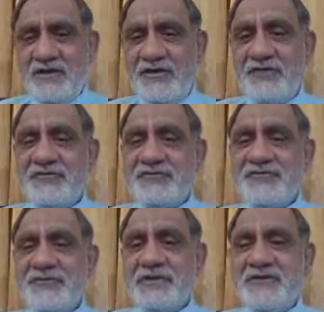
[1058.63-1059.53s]

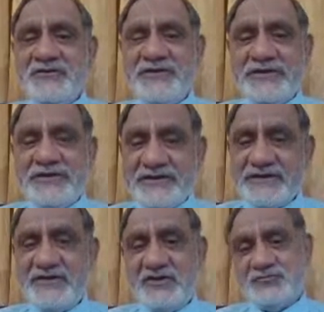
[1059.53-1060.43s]
difference between
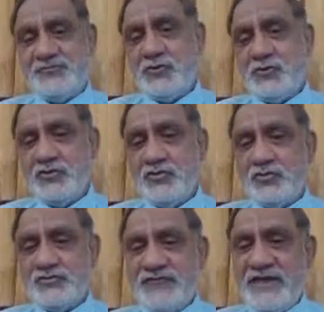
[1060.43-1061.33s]
written or spoken
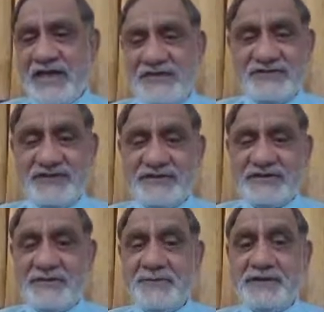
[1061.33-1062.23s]
course, as well as
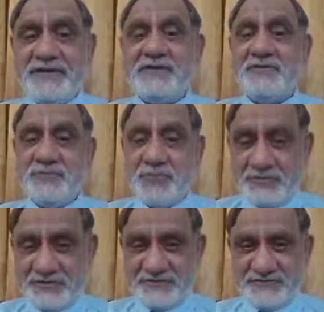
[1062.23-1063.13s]
grammatical
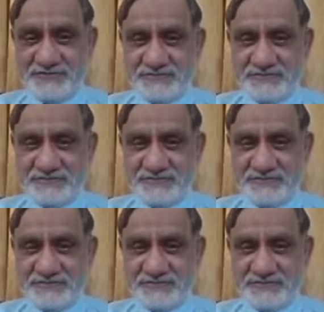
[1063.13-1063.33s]
properties.